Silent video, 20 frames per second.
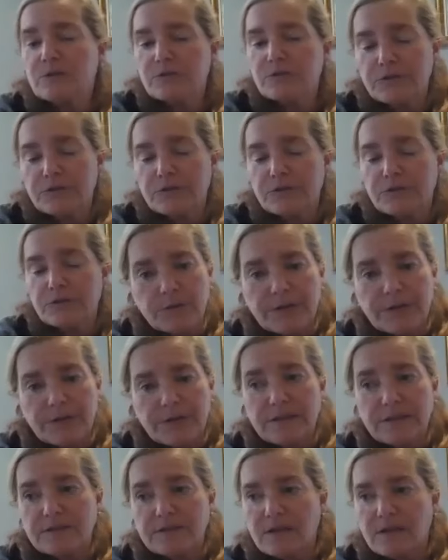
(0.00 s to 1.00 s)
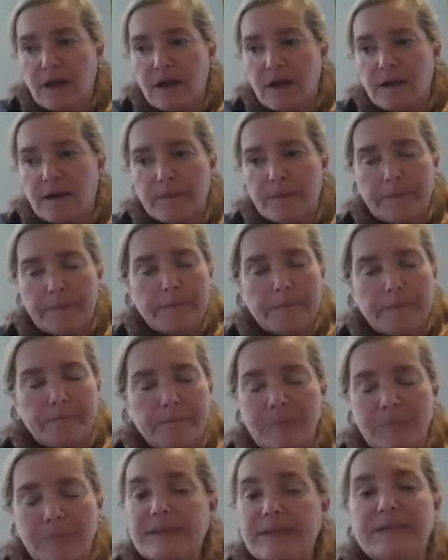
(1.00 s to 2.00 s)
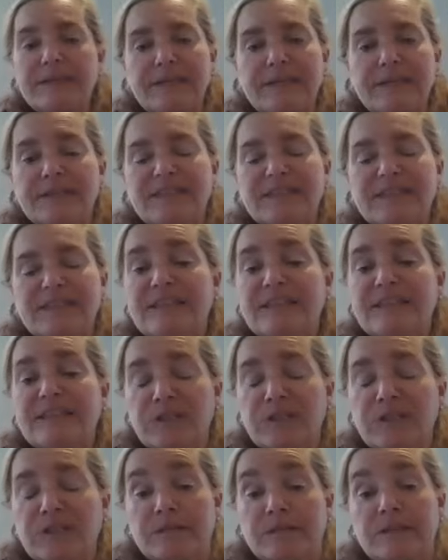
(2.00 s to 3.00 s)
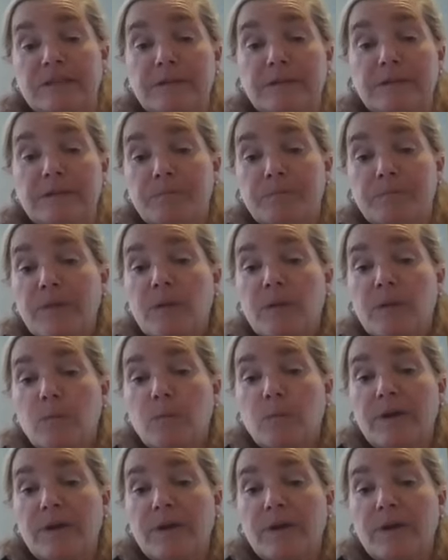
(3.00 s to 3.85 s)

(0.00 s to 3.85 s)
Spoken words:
learn to row kids blended in seamlessly. Excellent.